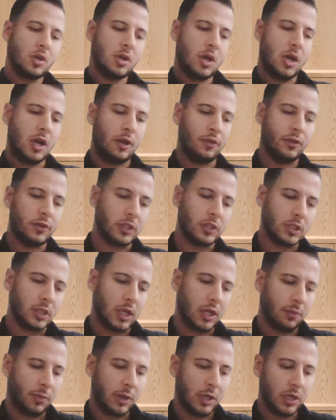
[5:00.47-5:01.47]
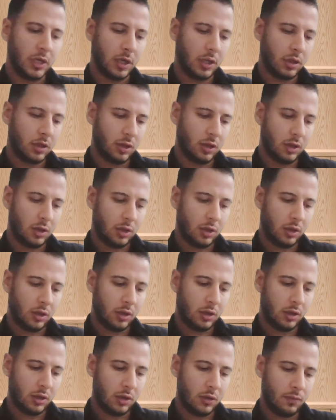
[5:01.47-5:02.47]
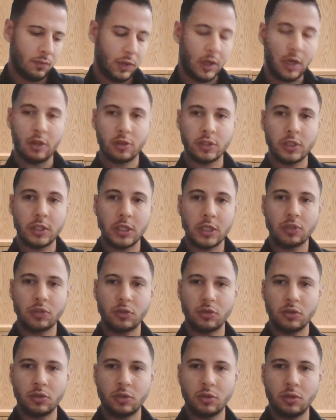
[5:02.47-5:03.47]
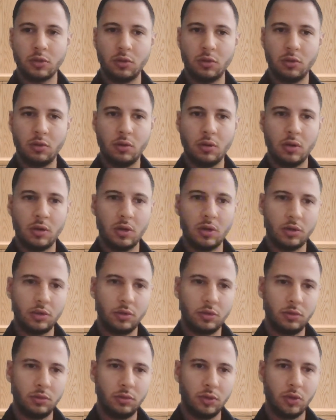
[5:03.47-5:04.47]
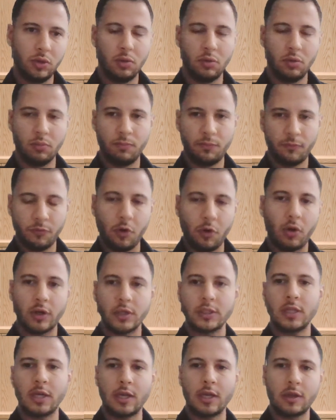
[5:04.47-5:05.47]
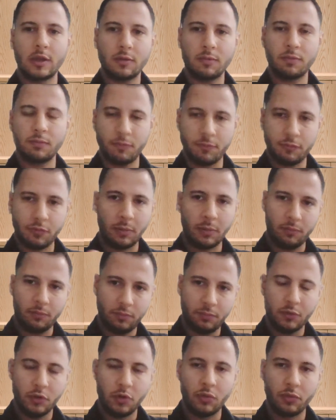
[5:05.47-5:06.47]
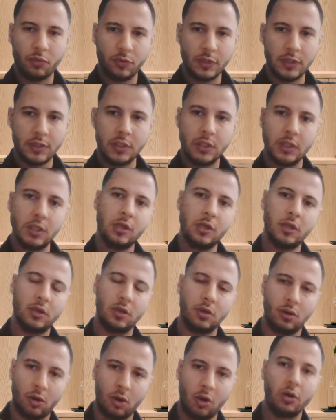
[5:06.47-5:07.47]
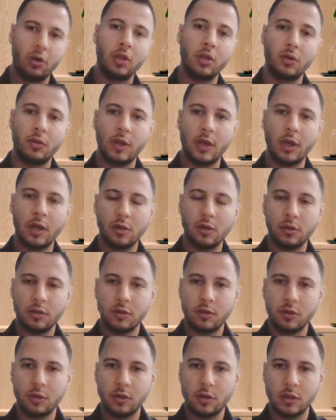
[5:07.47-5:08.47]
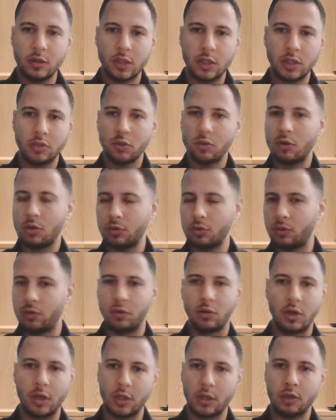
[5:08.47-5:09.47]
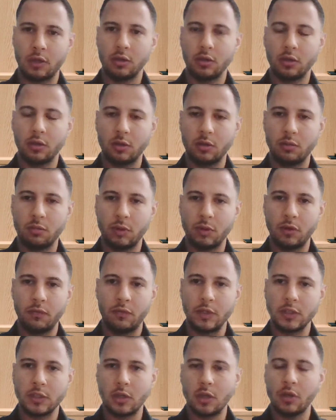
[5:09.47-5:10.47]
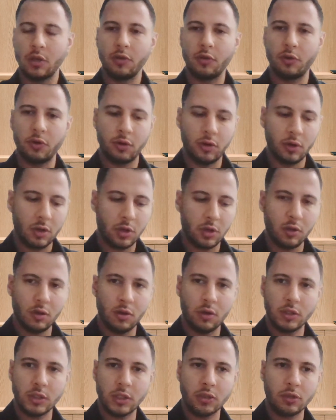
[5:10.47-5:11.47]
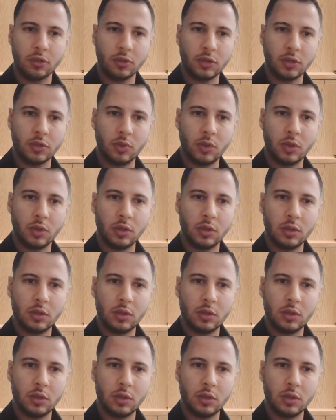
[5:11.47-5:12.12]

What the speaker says: And this is like mainly in the health sector. So do you focus like from your VC only on the health sector, or do you like invest in other sectors as well?